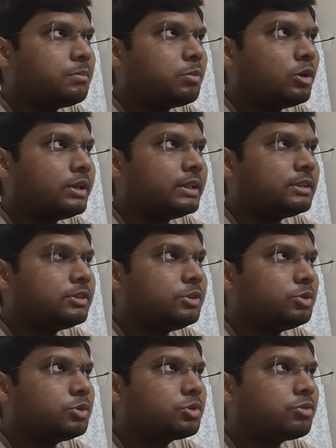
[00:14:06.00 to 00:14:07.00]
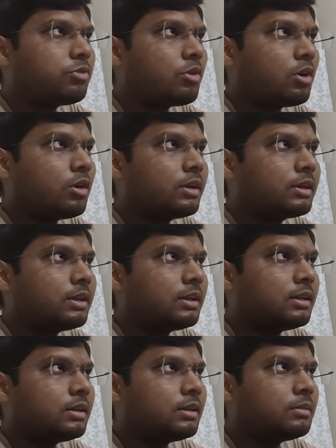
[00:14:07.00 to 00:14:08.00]
Put is used for
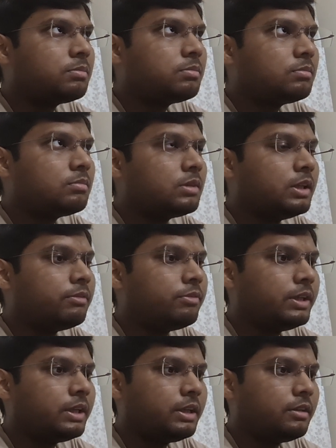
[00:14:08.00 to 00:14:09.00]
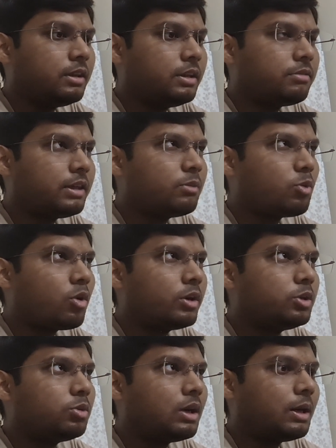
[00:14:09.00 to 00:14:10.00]
if I
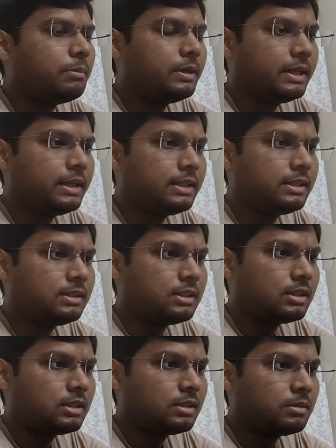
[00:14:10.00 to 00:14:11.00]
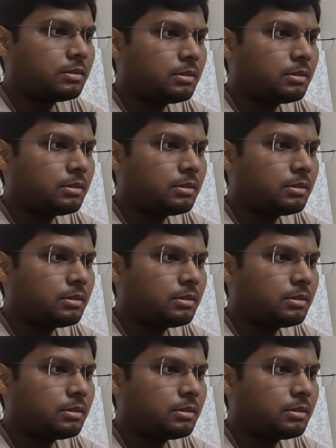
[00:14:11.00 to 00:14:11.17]
want to update the